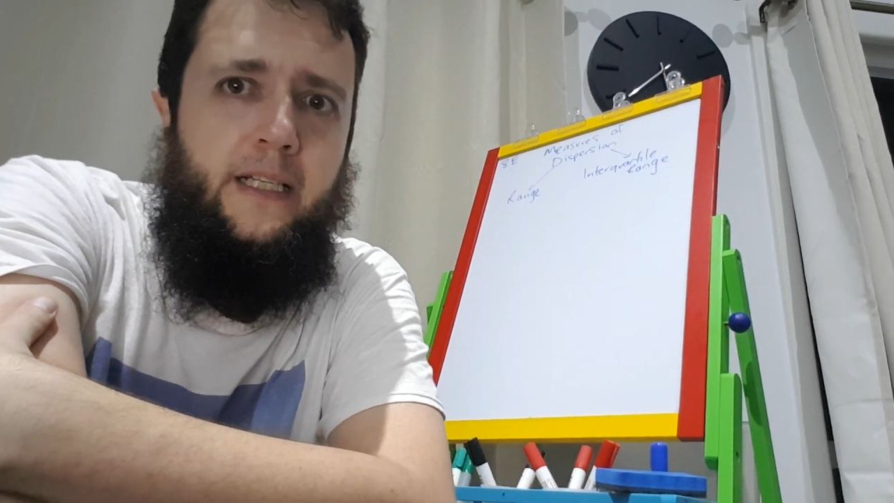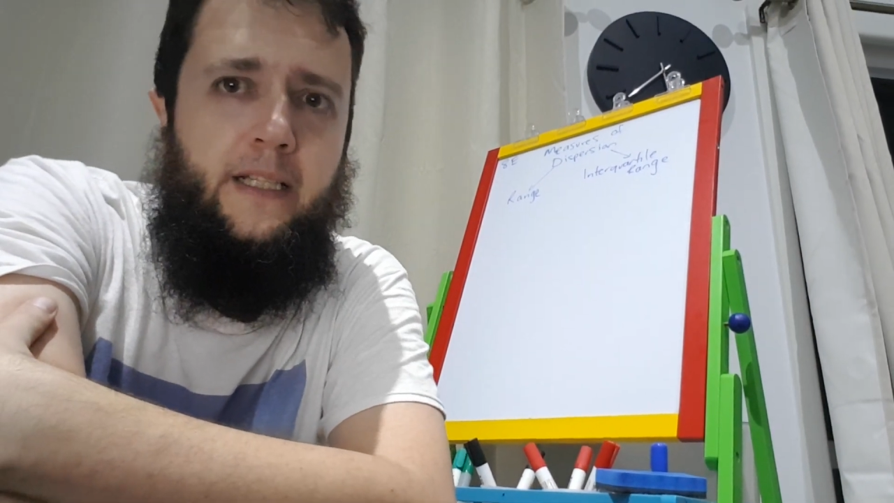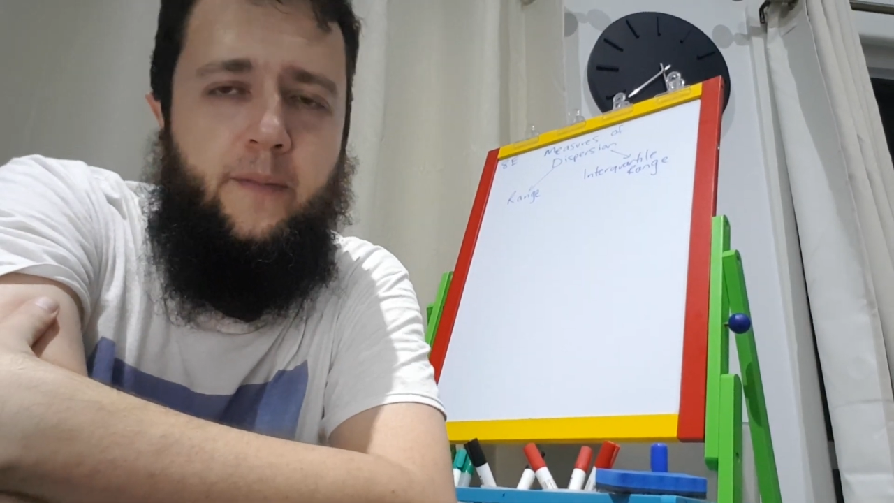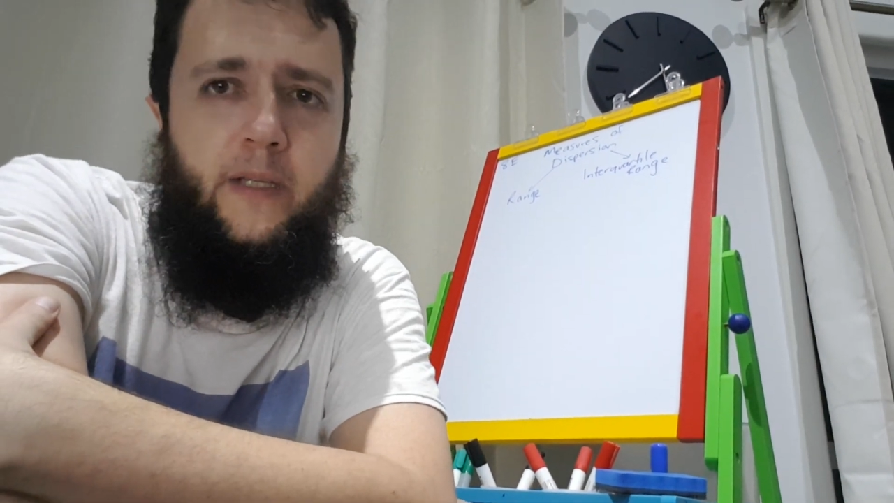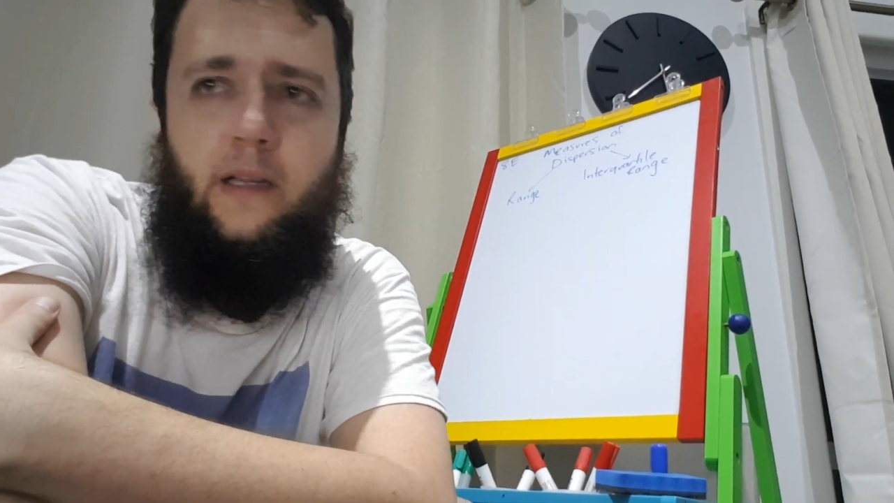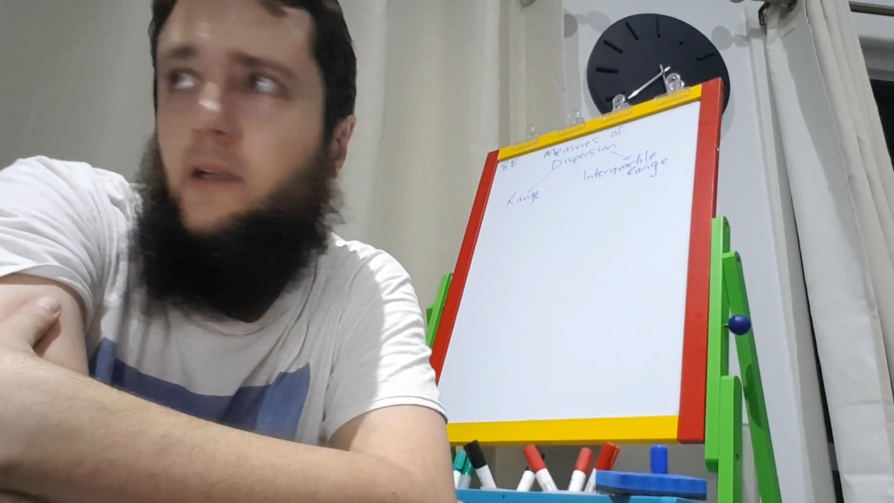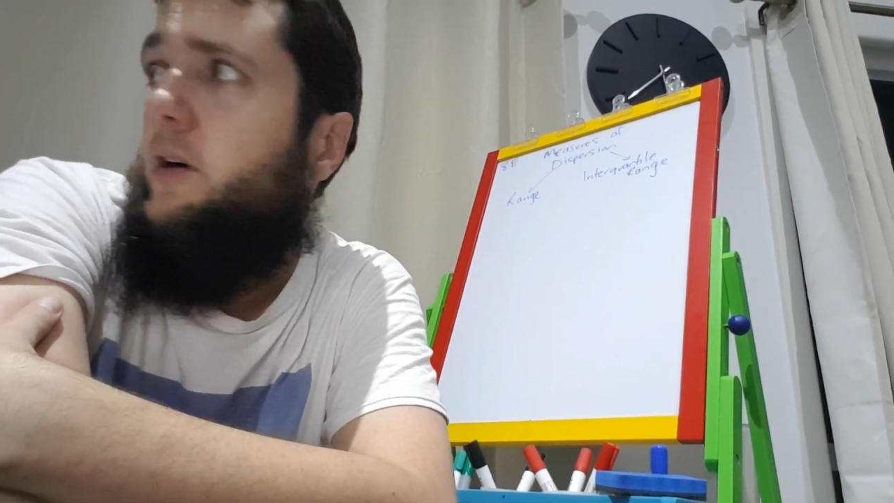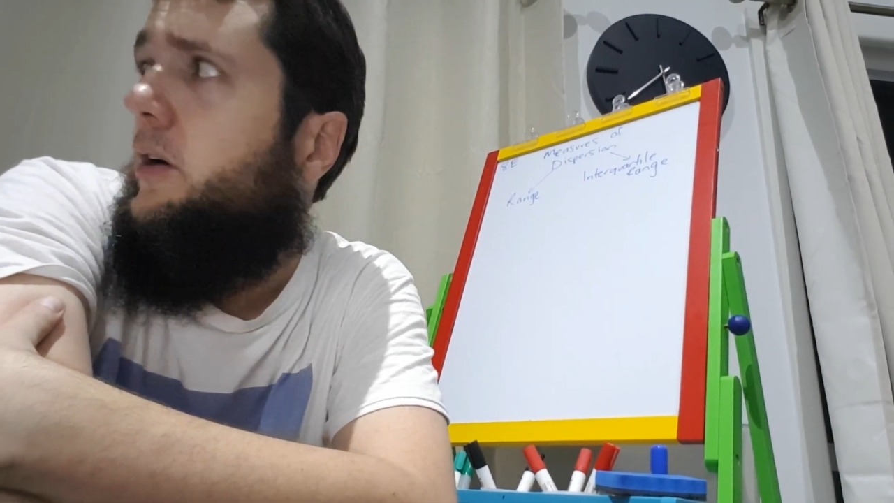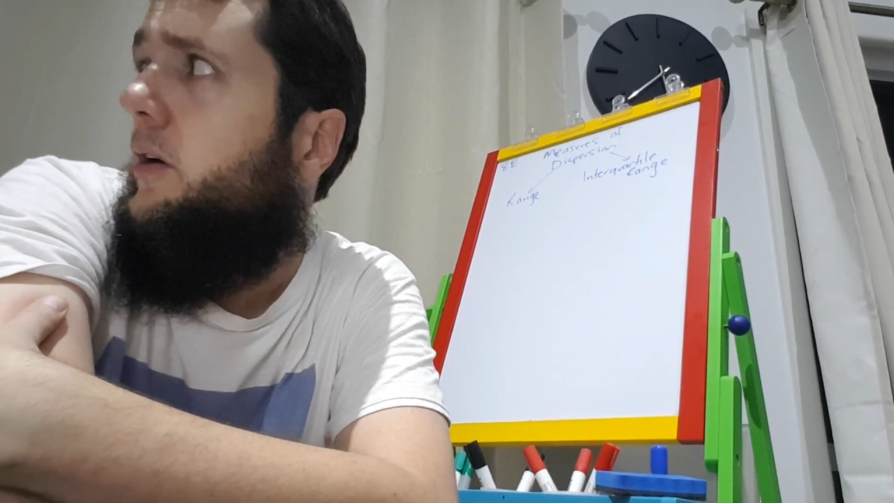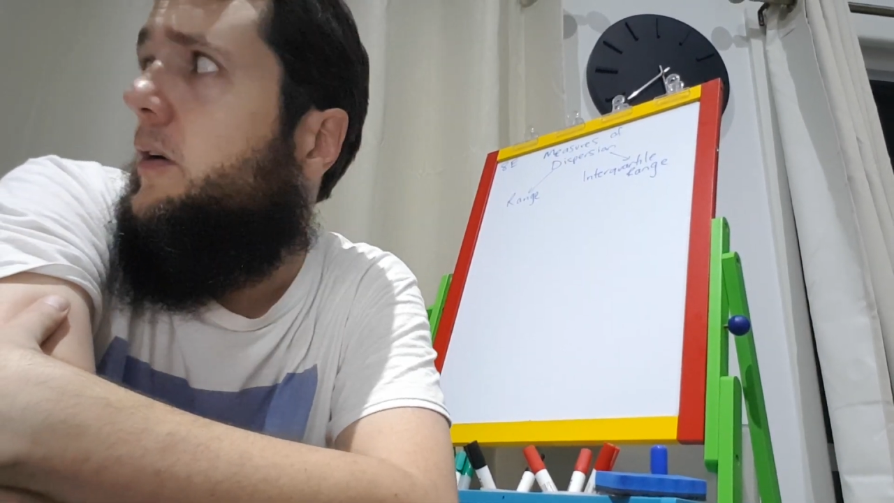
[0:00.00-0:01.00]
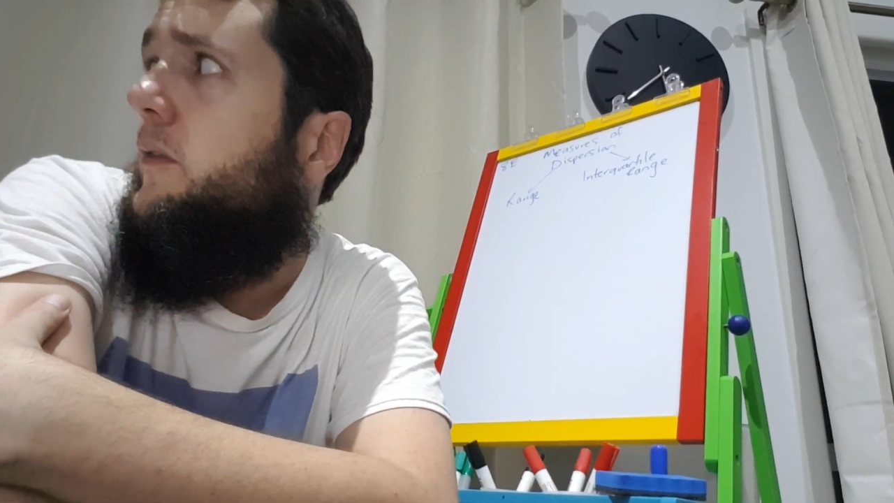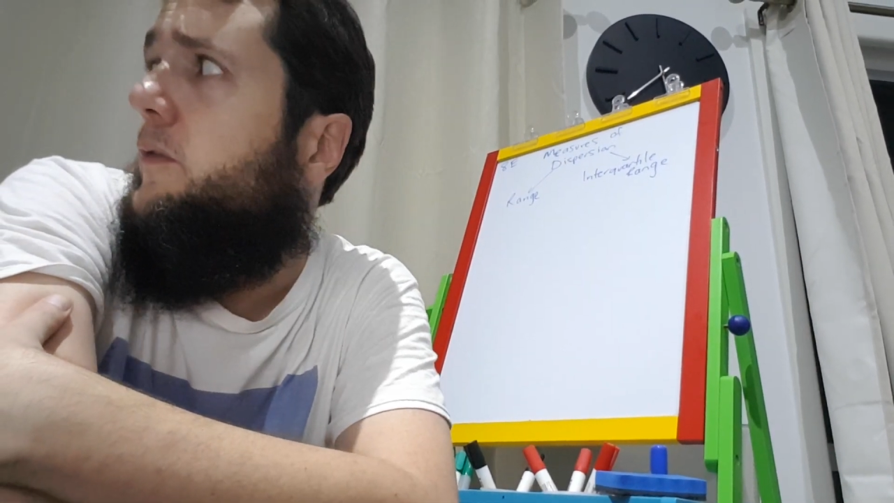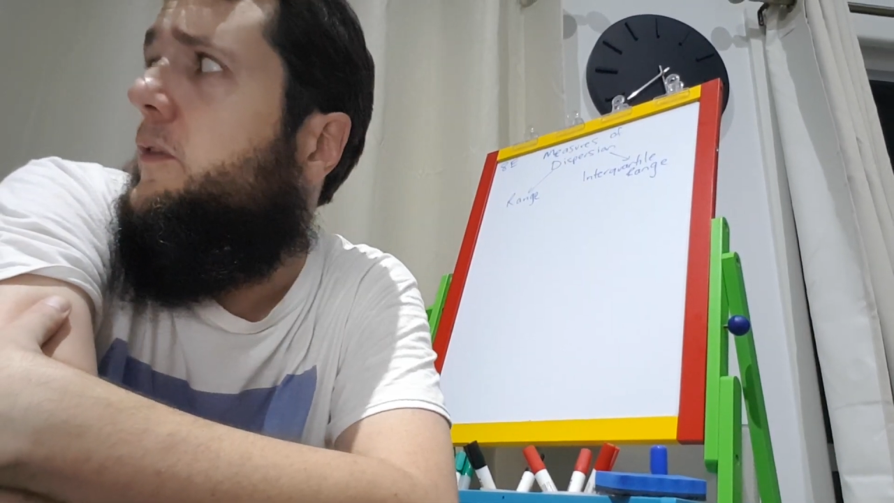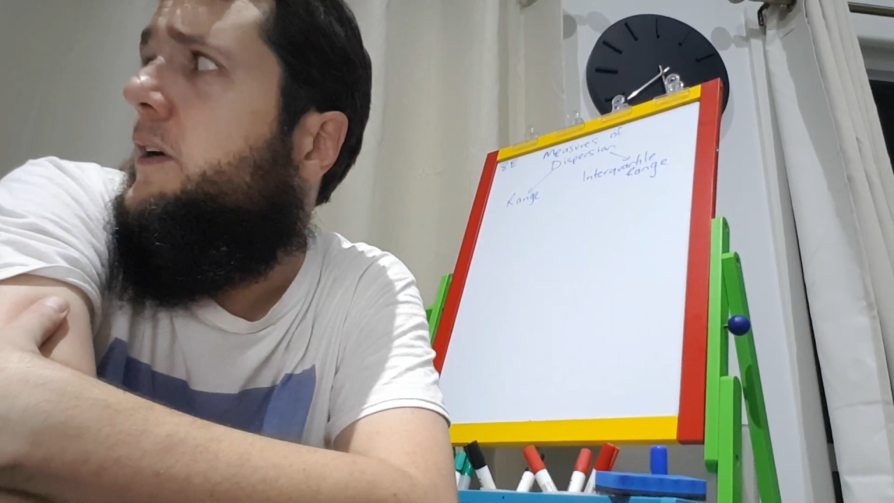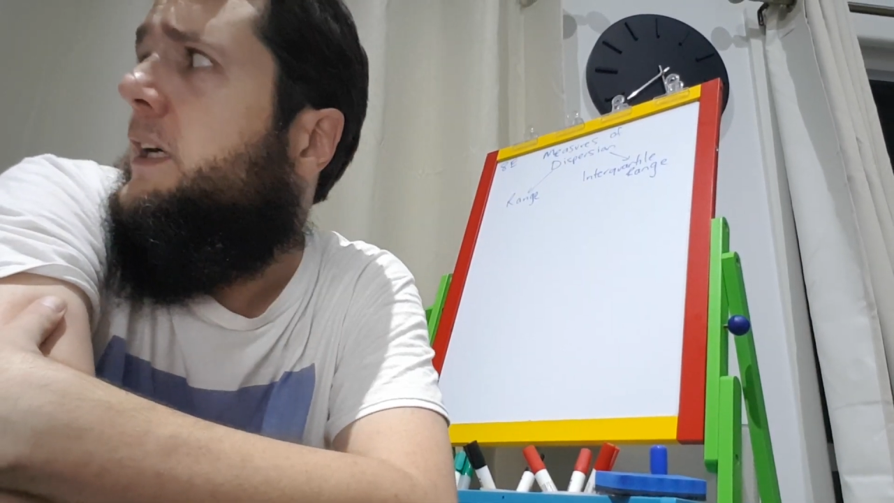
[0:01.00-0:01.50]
in the middle of